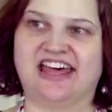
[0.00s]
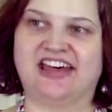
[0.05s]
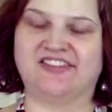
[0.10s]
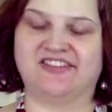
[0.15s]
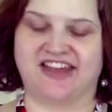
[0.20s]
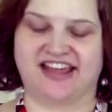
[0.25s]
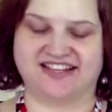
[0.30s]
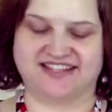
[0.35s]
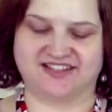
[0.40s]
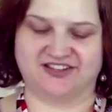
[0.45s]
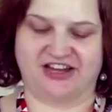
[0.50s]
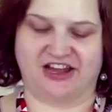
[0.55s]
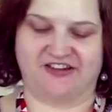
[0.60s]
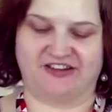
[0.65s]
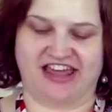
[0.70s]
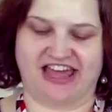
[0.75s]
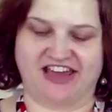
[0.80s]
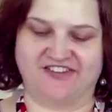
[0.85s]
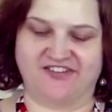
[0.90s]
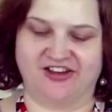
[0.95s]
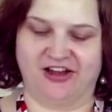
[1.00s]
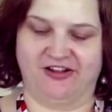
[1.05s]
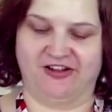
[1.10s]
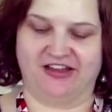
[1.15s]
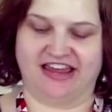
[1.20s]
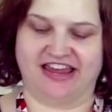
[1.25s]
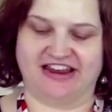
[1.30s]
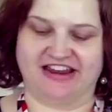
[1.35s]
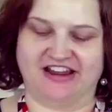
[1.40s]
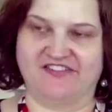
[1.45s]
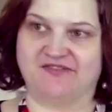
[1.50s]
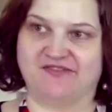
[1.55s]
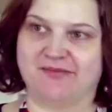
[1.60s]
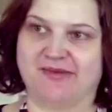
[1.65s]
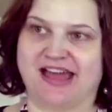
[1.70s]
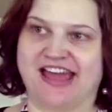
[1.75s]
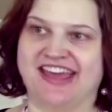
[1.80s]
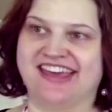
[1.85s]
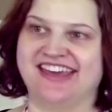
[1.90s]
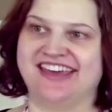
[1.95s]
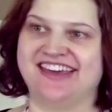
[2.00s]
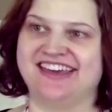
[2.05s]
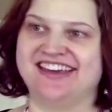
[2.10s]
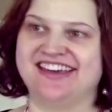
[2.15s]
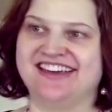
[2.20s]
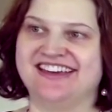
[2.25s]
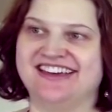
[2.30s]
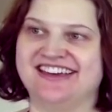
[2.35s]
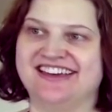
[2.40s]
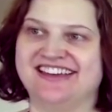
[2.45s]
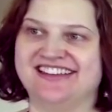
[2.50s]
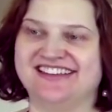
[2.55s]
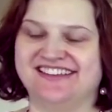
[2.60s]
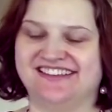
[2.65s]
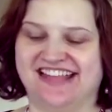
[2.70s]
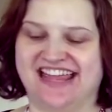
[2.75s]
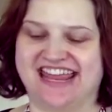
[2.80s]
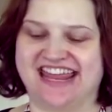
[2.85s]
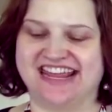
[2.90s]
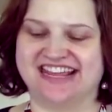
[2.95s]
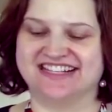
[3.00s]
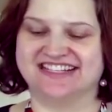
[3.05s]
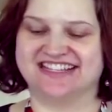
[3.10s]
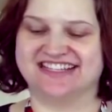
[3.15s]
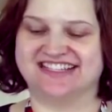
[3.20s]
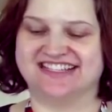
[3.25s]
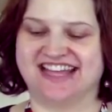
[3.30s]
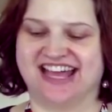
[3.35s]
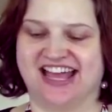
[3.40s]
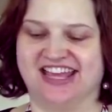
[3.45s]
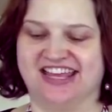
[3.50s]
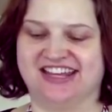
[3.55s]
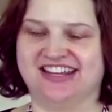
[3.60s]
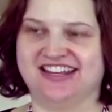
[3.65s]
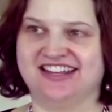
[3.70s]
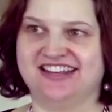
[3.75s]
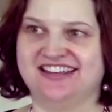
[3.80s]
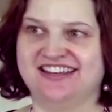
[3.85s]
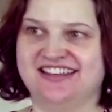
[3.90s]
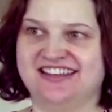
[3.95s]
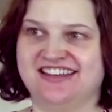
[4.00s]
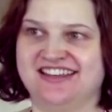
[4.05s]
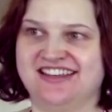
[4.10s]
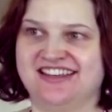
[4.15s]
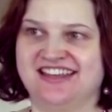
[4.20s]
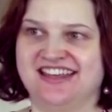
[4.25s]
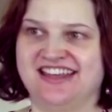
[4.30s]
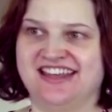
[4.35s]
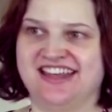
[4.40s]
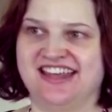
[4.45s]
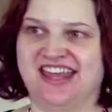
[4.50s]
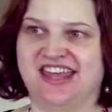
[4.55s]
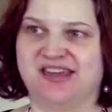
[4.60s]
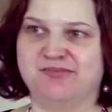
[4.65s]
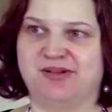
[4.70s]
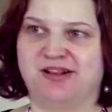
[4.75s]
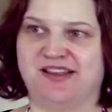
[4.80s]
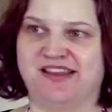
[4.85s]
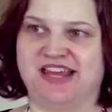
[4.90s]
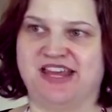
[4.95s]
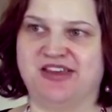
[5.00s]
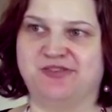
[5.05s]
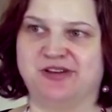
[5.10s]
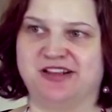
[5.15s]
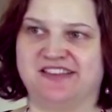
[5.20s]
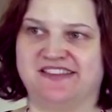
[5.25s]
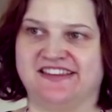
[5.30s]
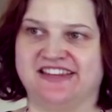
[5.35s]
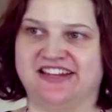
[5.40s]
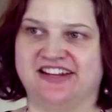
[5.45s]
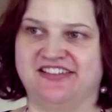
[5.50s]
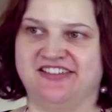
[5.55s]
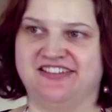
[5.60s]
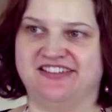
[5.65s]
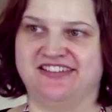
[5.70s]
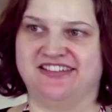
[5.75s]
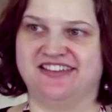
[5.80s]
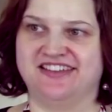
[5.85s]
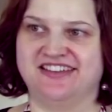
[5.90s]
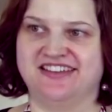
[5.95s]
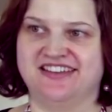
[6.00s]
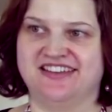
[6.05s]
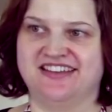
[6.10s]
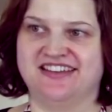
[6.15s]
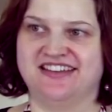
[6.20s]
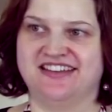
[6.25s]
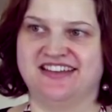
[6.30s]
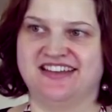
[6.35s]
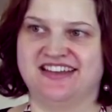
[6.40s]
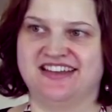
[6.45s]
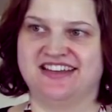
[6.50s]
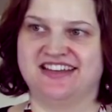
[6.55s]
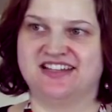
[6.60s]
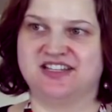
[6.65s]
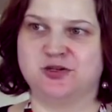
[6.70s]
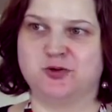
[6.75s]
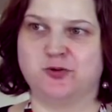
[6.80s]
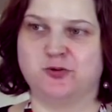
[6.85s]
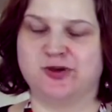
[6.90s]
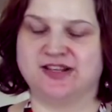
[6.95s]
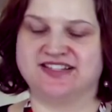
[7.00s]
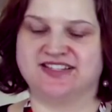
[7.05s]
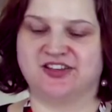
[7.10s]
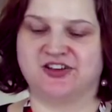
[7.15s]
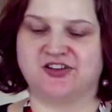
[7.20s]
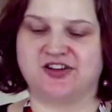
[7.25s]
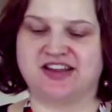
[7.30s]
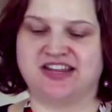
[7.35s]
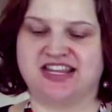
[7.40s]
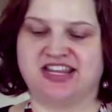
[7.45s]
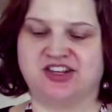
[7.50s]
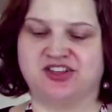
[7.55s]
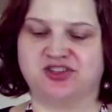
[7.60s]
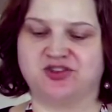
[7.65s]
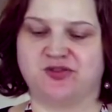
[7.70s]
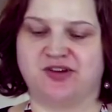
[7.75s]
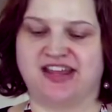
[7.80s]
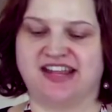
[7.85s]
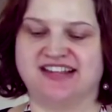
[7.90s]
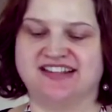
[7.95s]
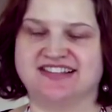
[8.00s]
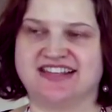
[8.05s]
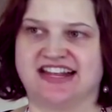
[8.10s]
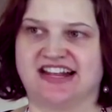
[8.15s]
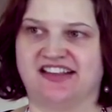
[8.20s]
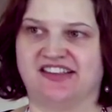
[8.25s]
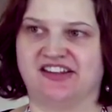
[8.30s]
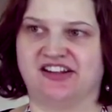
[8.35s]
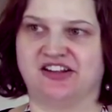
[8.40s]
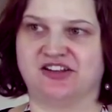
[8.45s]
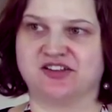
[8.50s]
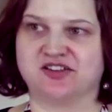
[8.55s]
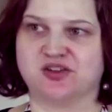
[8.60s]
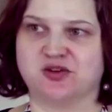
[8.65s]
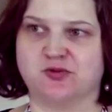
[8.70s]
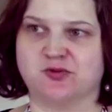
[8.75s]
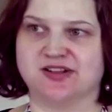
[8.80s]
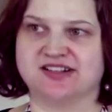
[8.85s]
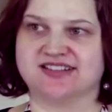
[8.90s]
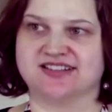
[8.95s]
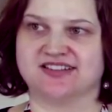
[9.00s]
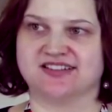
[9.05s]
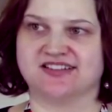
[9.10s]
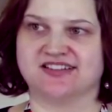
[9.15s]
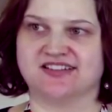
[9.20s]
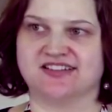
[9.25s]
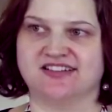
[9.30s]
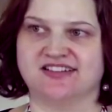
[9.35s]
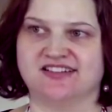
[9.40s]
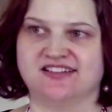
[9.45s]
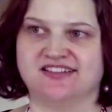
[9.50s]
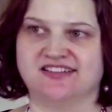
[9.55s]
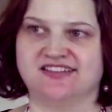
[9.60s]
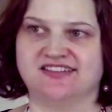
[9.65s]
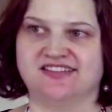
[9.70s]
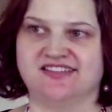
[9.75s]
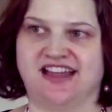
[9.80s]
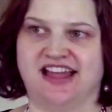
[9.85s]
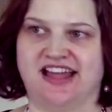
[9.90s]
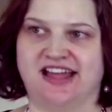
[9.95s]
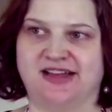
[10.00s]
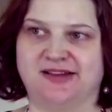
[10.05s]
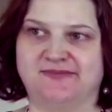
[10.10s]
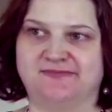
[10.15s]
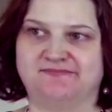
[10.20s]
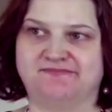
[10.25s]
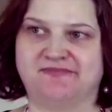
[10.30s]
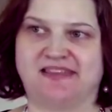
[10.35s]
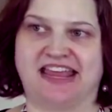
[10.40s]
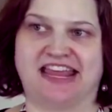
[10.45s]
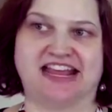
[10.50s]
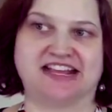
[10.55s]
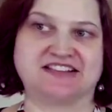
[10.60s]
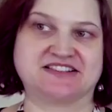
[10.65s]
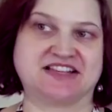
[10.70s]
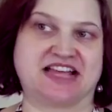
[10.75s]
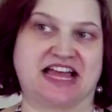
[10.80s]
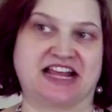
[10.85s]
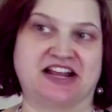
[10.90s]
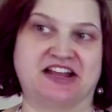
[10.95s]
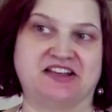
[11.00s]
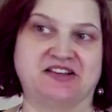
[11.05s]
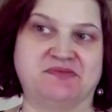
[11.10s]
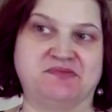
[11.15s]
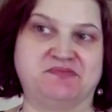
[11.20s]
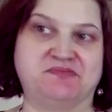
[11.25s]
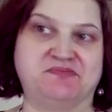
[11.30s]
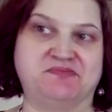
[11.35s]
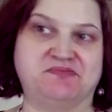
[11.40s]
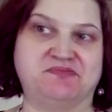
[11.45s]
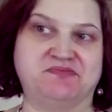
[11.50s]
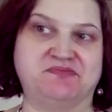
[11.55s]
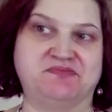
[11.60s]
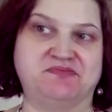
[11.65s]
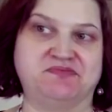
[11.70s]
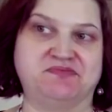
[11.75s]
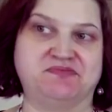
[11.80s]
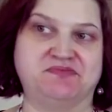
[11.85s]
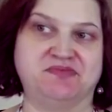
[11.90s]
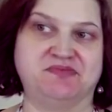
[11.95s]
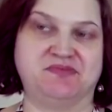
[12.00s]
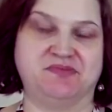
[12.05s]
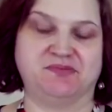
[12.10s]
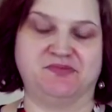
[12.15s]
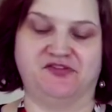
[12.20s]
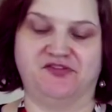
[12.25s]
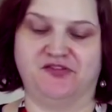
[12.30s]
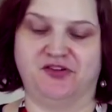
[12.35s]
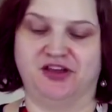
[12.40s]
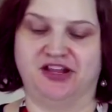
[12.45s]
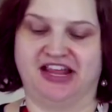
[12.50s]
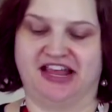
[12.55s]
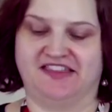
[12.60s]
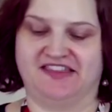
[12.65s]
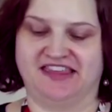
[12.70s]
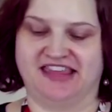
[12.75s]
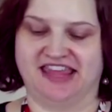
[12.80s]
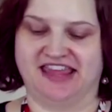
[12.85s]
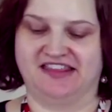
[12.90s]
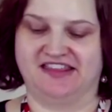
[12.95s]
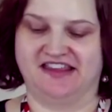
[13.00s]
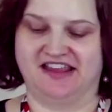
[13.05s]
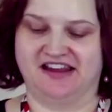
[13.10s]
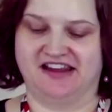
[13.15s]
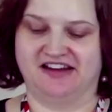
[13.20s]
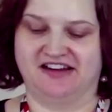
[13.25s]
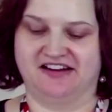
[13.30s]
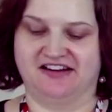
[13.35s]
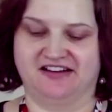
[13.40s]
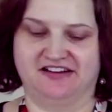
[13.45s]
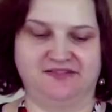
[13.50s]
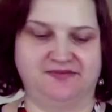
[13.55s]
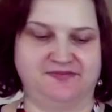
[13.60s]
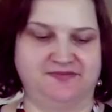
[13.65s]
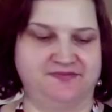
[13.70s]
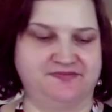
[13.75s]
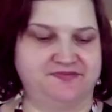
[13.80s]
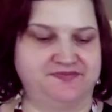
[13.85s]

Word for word: All right, so now I have all eight of my legs done, complete with little Twizzler knee joints and a little Twizzler, um, I guess, kind of foot at the end there.